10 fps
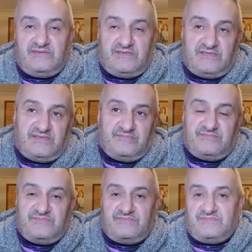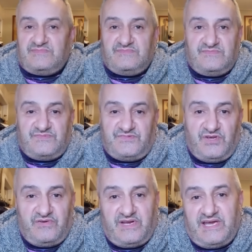Um,
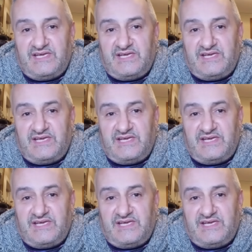Fury and